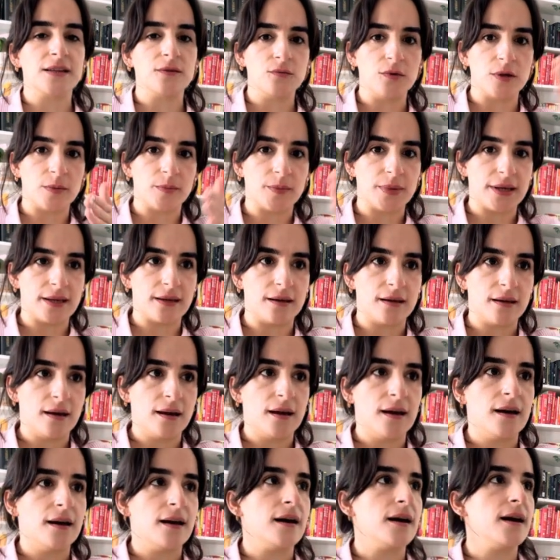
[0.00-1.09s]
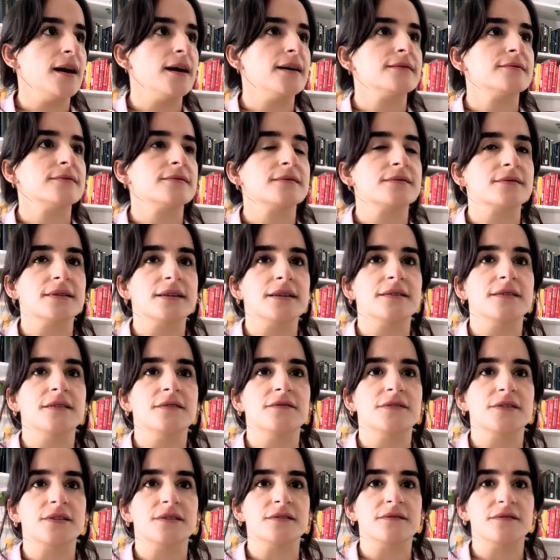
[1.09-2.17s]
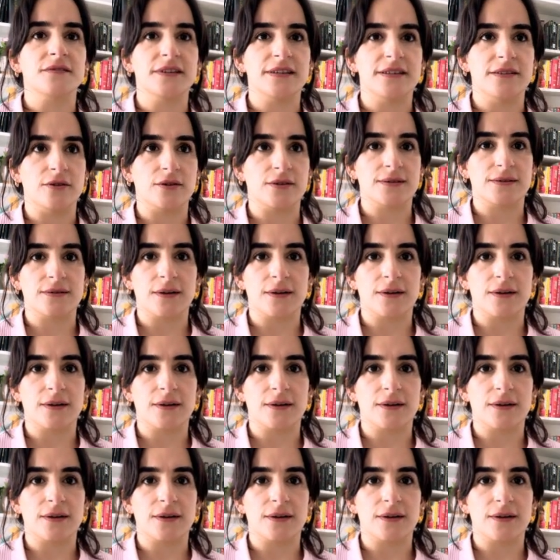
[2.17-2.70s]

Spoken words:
will be 3 different videos.